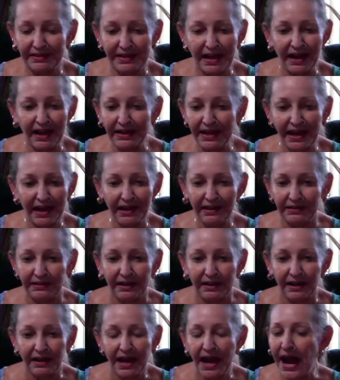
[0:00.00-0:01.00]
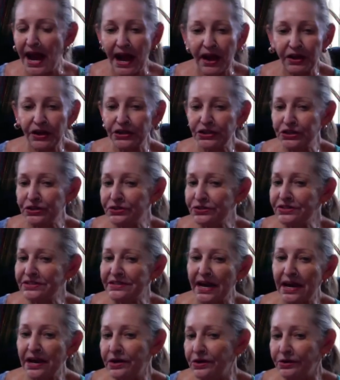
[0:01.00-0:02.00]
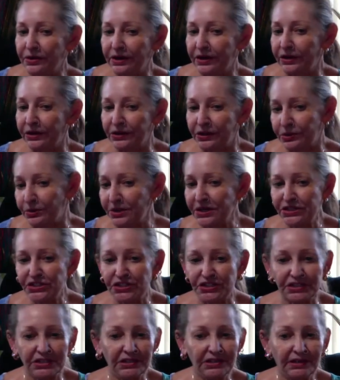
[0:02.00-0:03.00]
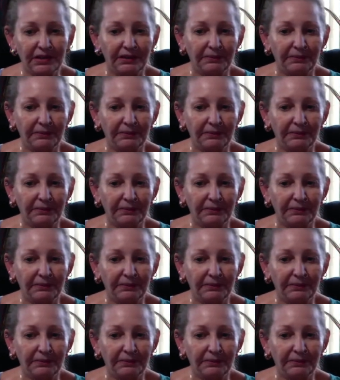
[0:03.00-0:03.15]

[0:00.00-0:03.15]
Again, how can you say you're a good Christian